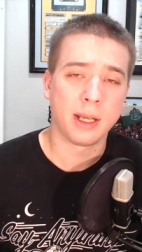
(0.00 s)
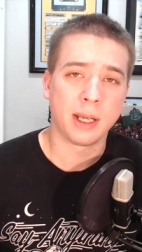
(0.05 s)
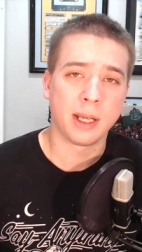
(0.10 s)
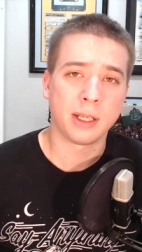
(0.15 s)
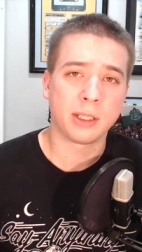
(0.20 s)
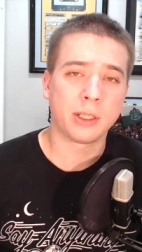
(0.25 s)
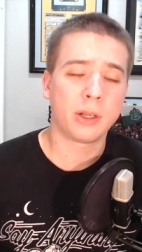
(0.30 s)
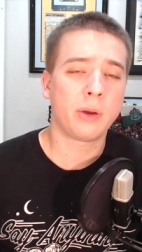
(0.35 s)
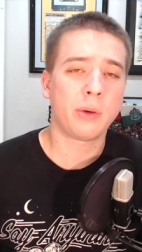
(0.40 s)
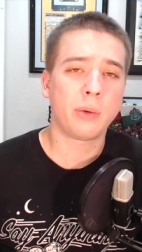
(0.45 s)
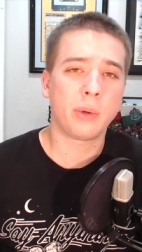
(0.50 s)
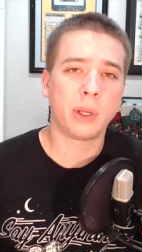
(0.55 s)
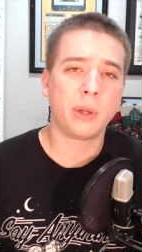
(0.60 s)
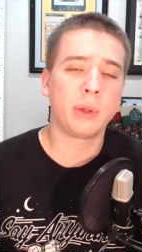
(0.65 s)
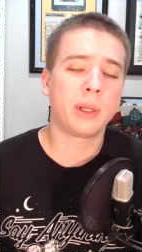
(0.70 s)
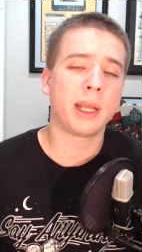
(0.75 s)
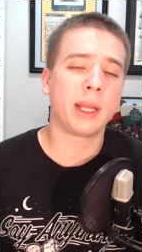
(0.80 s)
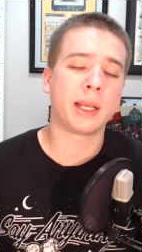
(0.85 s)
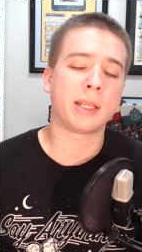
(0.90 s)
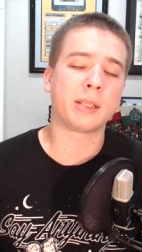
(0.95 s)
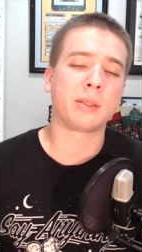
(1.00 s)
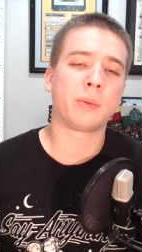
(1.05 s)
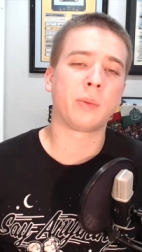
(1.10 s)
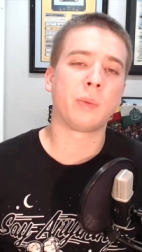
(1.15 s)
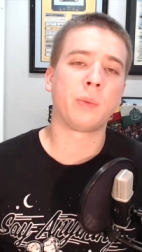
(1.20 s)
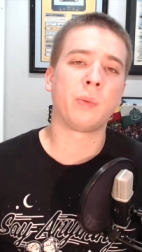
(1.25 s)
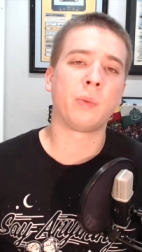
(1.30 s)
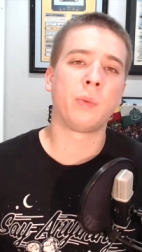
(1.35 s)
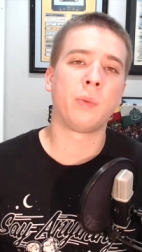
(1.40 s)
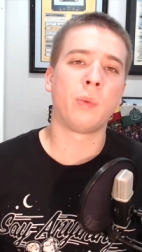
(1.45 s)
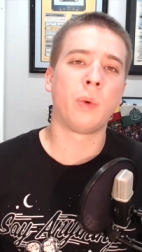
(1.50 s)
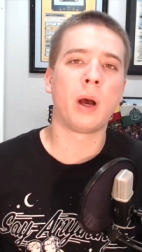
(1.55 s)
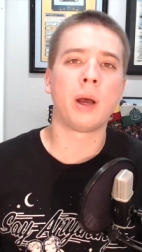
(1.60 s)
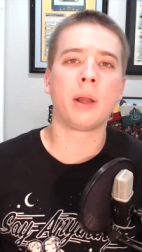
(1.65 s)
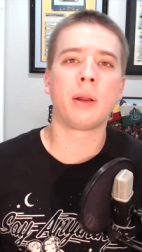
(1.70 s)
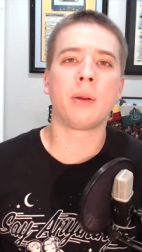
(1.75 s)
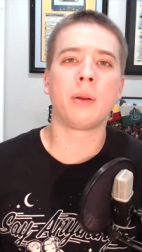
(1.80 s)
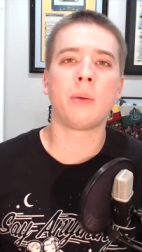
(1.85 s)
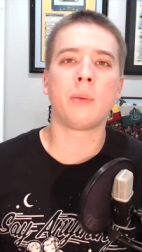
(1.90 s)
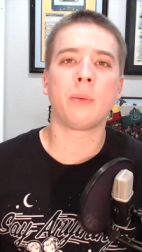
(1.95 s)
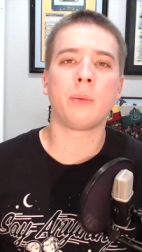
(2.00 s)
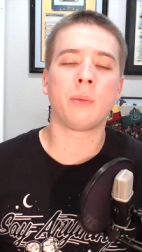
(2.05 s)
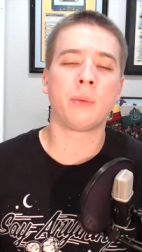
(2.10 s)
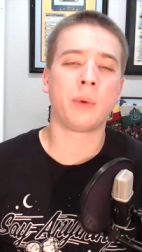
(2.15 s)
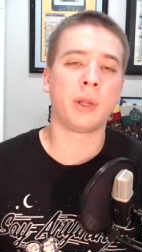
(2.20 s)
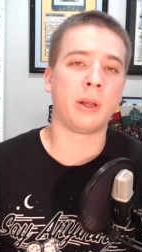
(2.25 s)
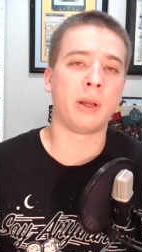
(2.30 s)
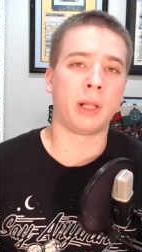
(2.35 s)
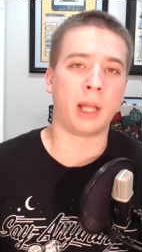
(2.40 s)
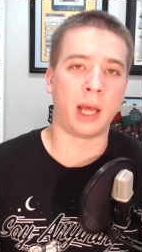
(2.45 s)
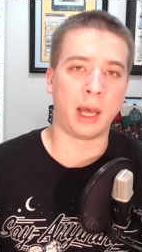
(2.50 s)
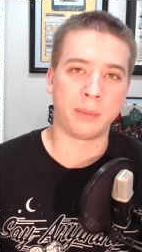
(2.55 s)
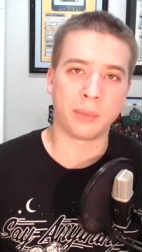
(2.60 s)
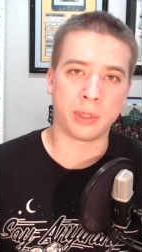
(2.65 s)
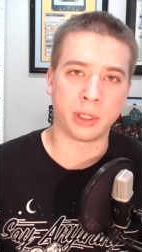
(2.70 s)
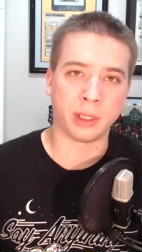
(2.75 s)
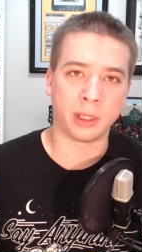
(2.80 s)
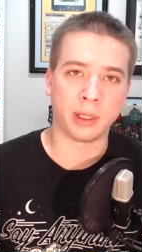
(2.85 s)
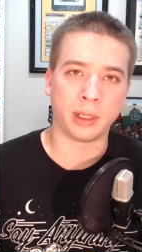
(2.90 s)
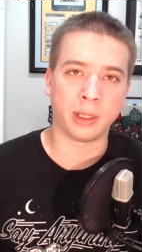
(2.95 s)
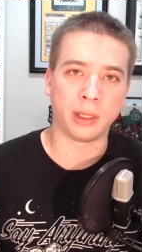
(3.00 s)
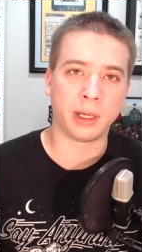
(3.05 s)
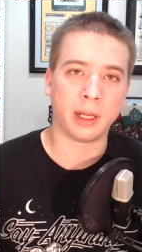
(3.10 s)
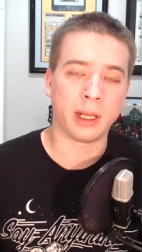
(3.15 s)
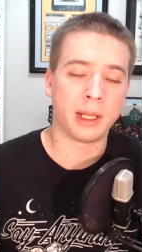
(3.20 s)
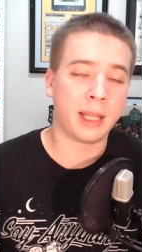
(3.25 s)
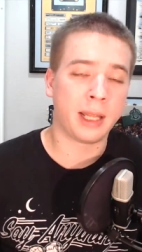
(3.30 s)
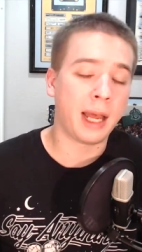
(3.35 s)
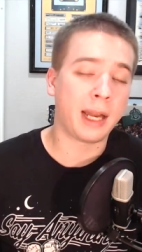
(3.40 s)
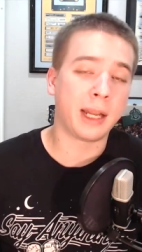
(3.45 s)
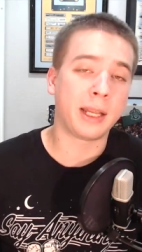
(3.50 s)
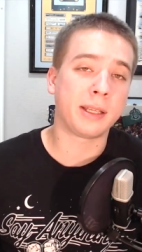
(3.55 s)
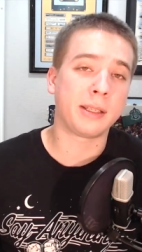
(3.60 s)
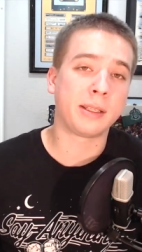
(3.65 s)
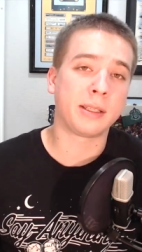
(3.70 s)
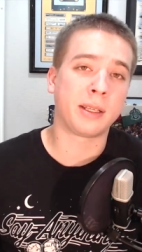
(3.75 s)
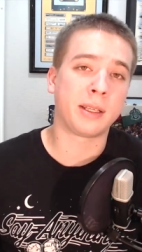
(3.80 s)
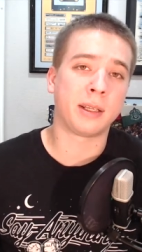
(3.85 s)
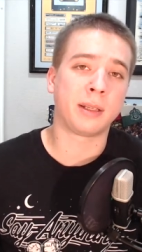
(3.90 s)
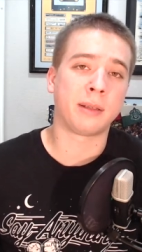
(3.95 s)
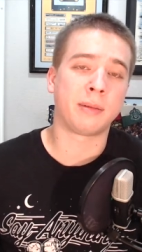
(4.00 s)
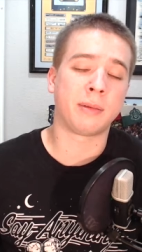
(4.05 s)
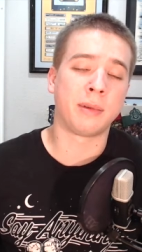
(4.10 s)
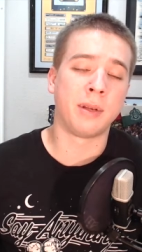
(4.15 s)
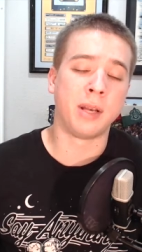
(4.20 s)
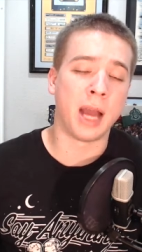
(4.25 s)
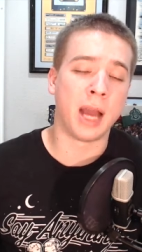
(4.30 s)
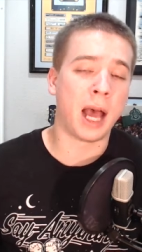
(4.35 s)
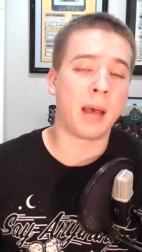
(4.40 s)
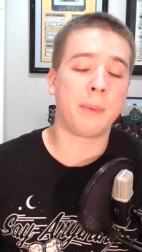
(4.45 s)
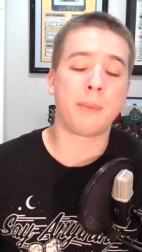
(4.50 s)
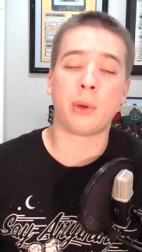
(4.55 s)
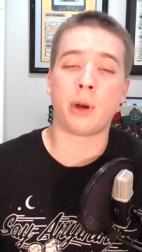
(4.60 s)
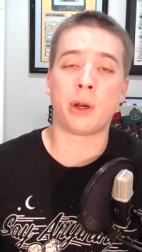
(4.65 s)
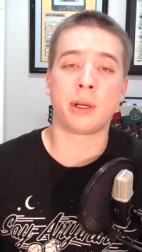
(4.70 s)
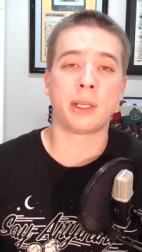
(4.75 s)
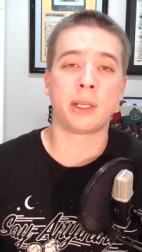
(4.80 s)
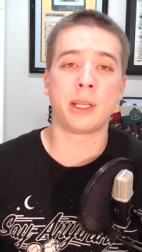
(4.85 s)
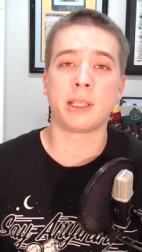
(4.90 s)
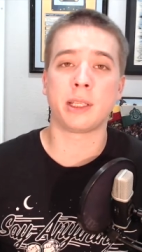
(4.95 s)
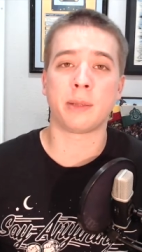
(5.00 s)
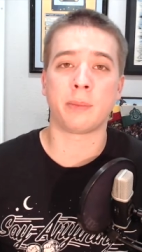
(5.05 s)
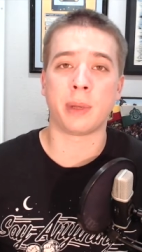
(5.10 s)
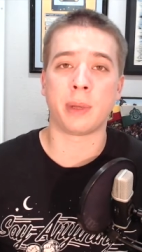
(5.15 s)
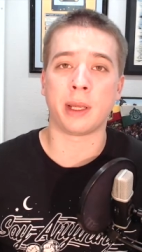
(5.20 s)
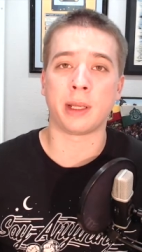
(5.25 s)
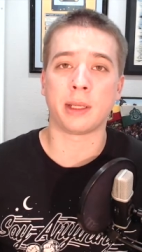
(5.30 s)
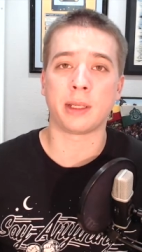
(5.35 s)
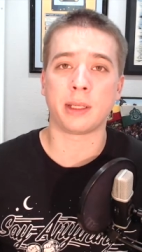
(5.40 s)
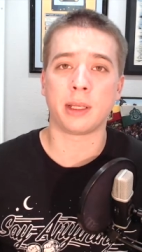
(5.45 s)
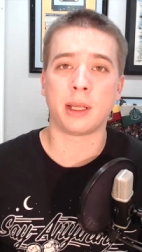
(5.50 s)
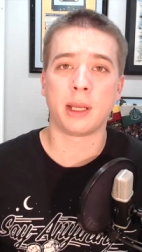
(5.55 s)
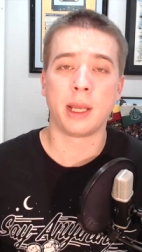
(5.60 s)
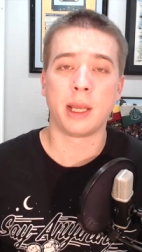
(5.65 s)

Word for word: And so he only has one real option, and that is to not participate.